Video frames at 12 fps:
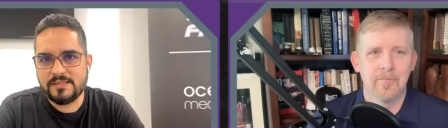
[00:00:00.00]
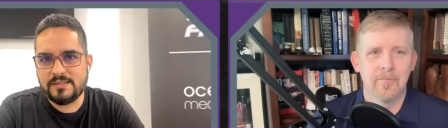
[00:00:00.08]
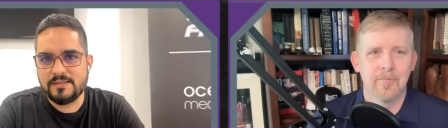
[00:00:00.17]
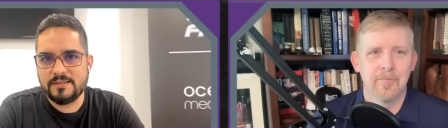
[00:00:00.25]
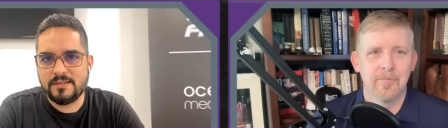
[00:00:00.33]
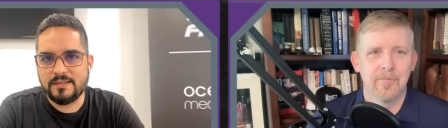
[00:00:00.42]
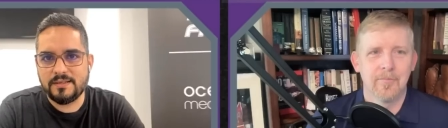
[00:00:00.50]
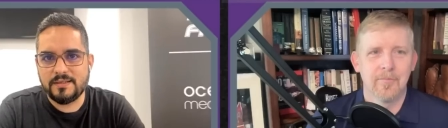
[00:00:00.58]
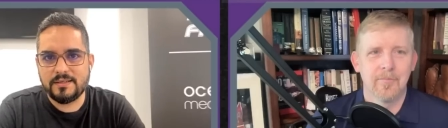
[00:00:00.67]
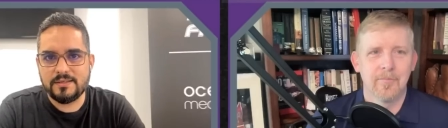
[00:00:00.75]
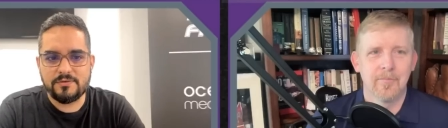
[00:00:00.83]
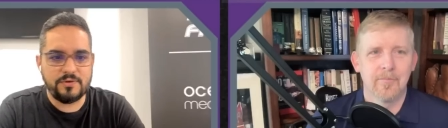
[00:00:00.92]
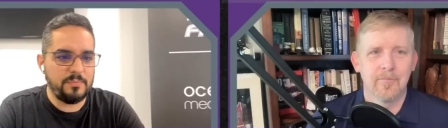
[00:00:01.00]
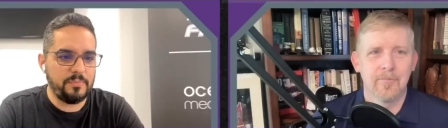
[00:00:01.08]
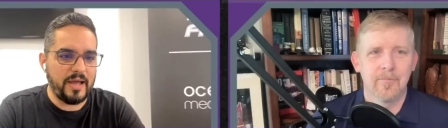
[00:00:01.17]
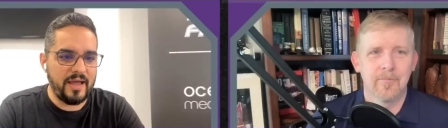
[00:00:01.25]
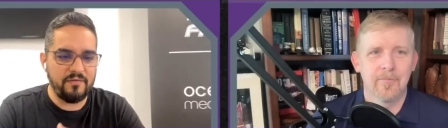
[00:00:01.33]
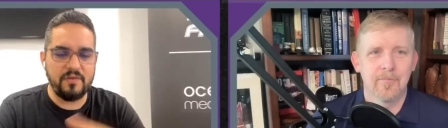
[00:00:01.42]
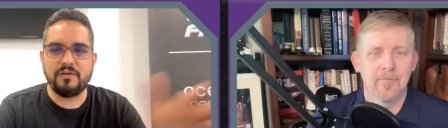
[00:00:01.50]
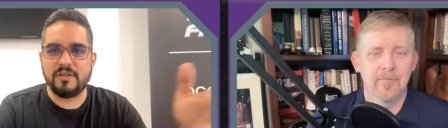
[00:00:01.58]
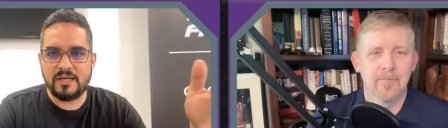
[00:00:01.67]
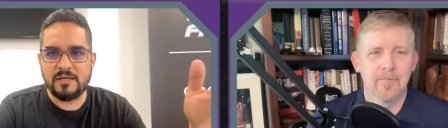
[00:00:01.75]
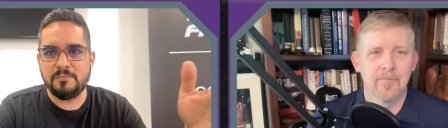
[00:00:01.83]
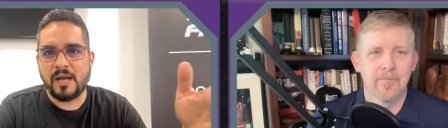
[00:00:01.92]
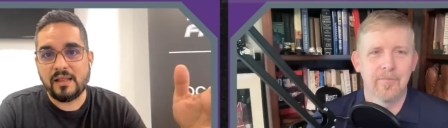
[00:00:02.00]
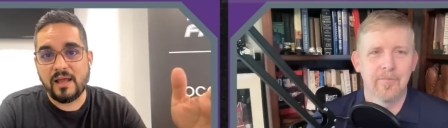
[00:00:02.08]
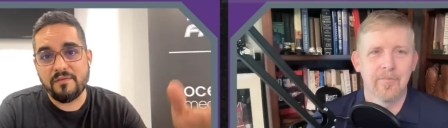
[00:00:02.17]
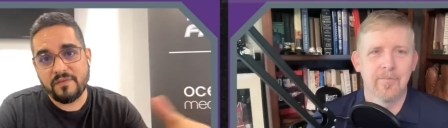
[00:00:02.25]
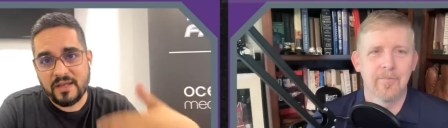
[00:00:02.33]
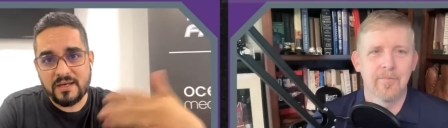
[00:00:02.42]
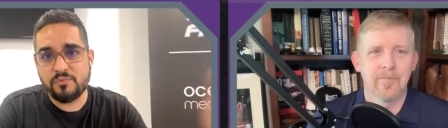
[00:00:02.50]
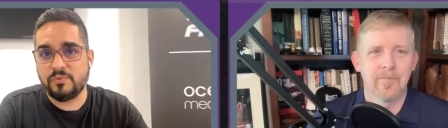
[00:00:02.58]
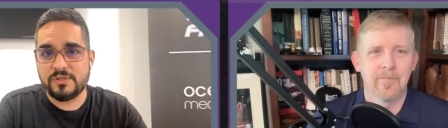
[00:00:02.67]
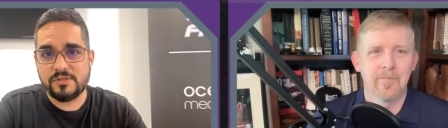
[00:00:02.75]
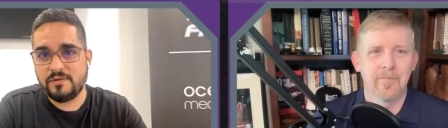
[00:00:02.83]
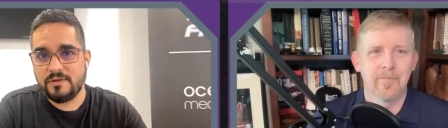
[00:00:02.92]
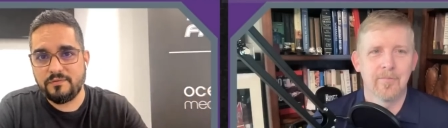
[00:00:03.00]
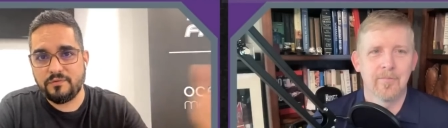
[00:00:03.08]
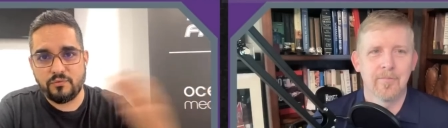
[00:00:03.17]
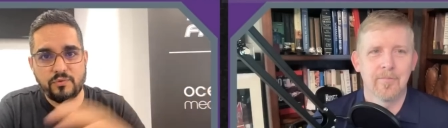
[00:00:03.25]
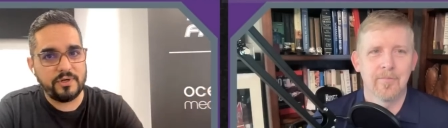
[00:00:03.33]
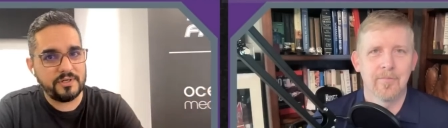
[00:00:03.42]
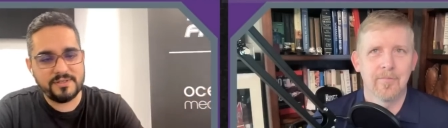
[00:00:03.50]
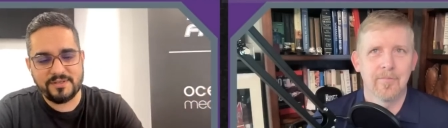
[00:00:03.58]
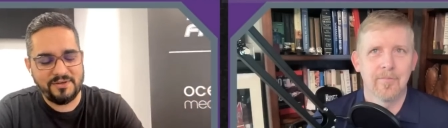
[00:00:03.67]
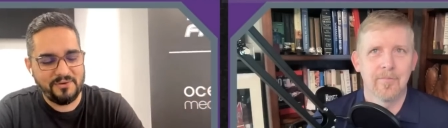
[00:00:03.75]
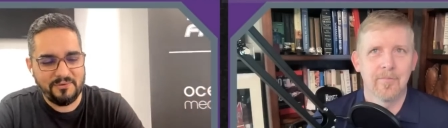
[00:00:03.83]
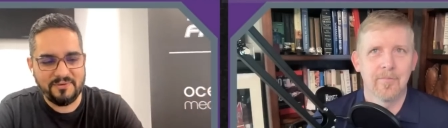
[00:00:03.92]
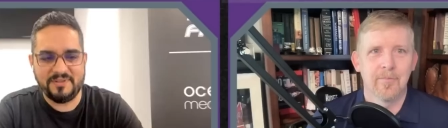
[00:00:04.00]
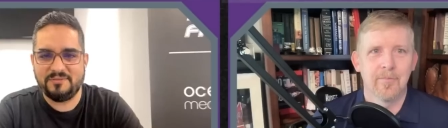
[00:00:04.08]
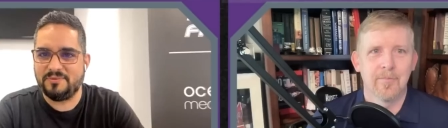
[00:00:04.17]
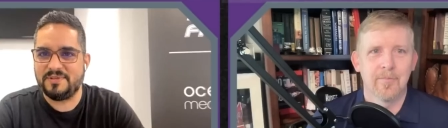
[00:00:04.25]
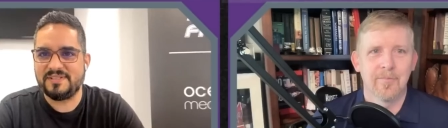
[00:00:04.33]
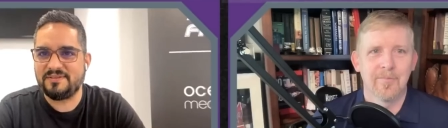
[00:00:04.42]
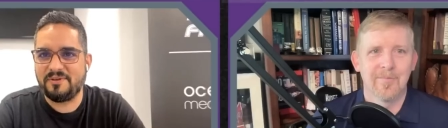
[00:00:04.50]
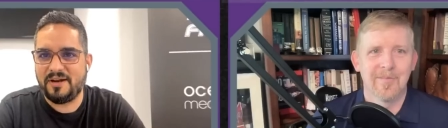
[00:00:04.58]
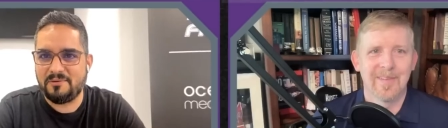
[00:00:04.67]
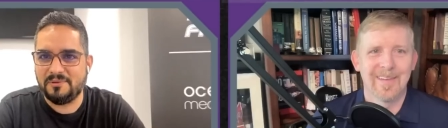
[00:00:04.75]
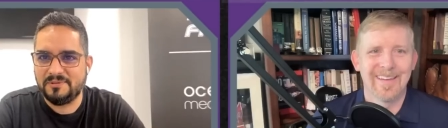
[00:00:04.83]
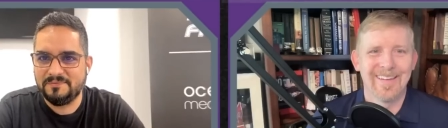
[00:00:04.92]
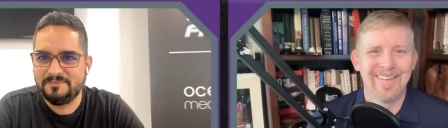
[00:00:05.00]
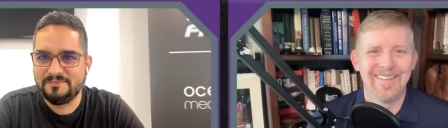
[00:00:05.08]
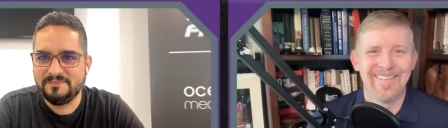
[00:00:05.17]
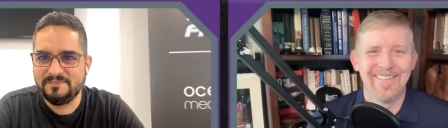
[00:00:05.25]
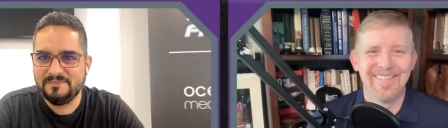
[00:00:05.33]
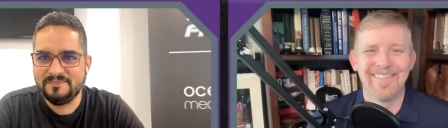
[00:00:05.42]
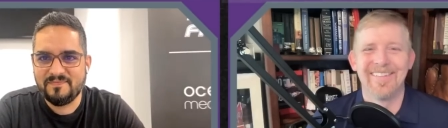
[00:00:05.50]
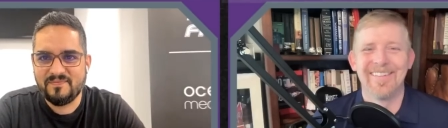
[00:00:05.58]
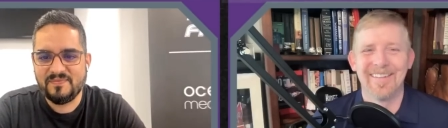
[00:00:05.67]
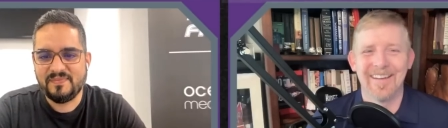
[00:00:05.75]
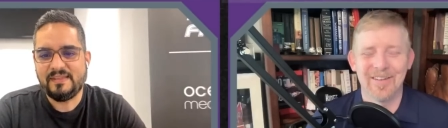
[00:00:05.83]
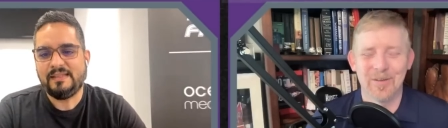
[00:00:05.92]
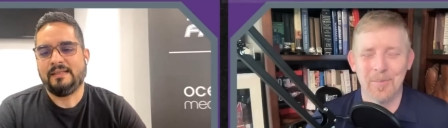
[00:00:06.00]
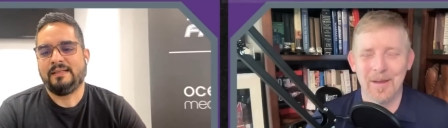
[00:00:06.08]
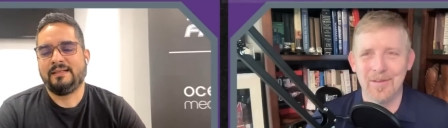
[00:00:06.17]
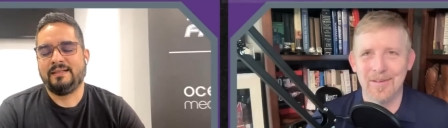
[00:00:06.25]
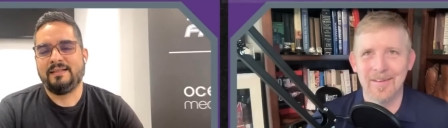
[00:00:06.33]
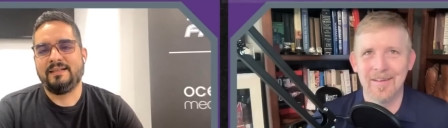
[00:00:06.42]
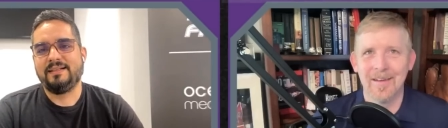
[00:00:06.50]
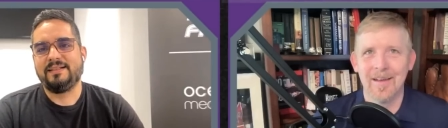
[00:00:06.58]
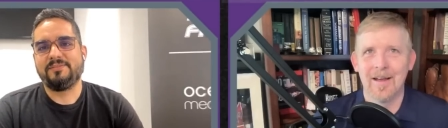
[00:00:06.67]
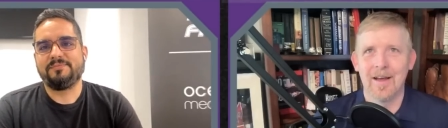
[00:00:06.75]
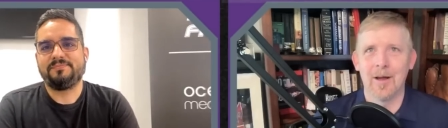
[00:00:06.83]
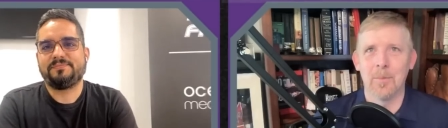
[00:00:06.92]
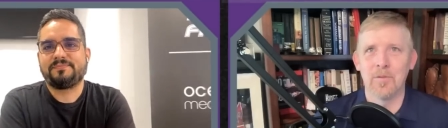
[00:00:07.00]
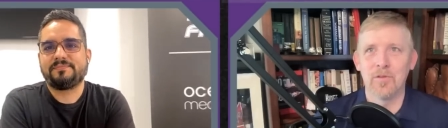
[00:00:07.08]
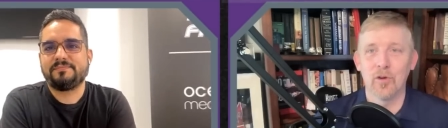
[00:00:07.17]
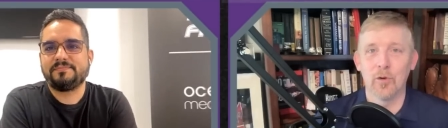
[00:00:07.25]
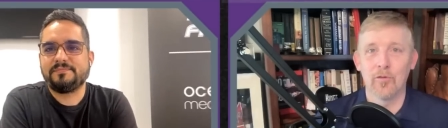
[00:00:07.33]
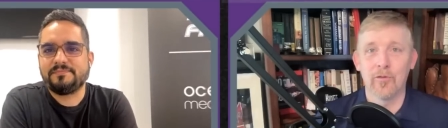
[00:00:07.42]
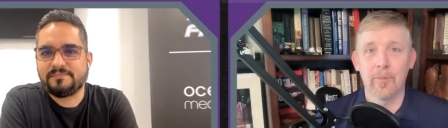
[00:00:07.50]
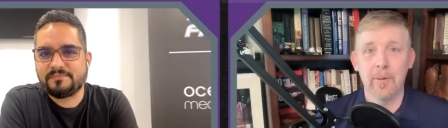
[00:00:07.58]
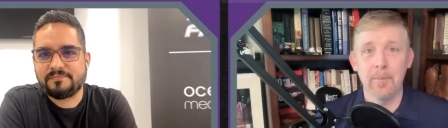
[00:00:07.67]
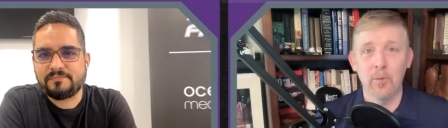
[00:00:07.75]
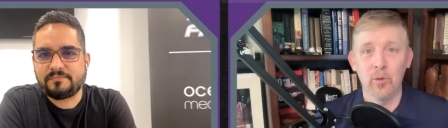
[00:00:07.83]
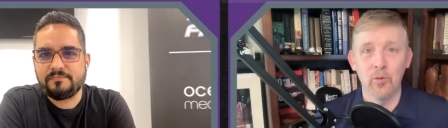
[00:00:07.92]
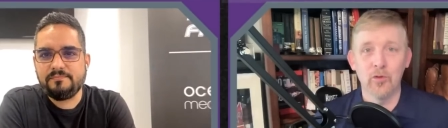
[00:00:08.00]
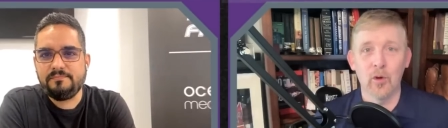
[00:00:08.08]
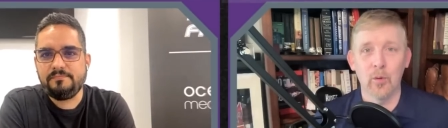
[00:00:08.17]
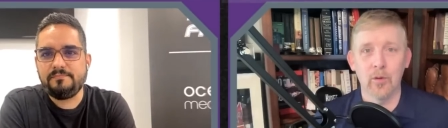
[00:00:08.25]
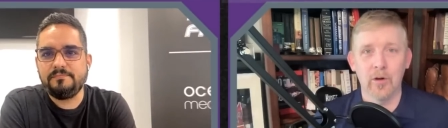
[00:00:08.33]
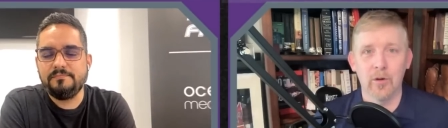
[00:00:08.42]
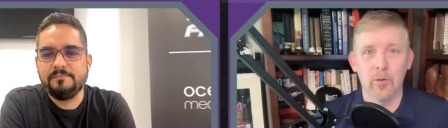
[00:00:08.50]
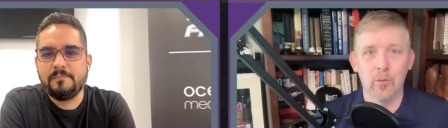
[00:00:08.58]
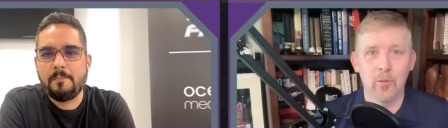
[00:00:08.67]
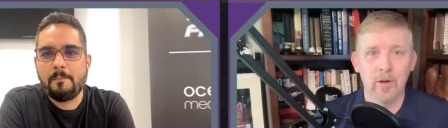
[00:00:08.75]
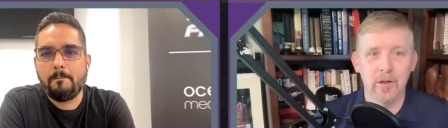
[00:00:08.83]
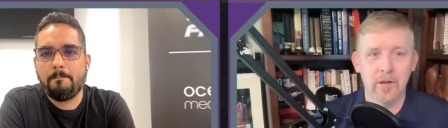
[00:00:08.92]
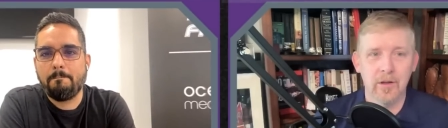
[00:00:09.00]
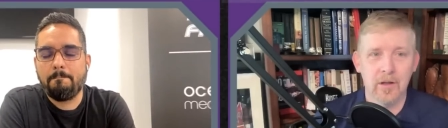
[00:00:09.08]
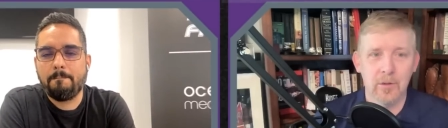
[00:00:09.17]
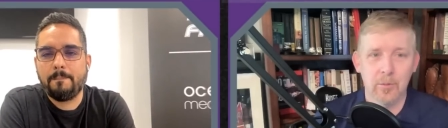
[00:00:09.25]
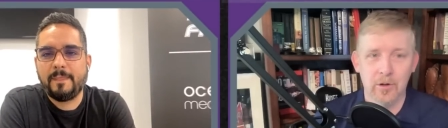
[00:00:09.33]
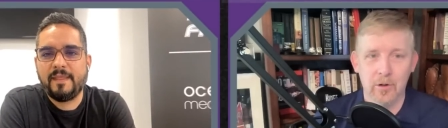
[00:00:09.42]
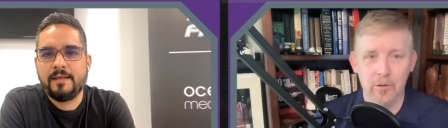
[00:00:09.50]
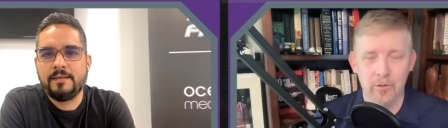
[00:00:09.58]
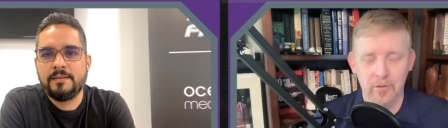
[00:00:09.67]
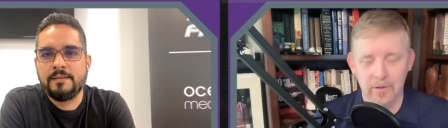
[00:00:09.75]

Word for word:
Speaker 1: best uh, trip I've ever done in my life, and it was for work, so it was incredible.
Speaker 2: That's amazing. Um, so for people who don't know what uh, Ricardo